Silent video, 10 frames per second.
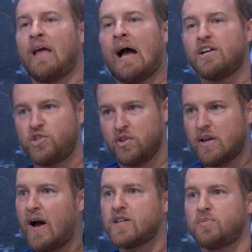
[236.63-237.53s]
I shared the
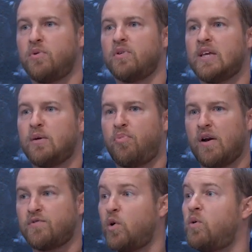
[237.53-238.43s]
gospel. He
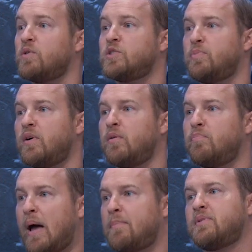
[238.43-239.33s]
prayed for the Holy
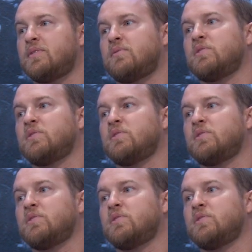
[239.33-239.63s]
Spirit baptism,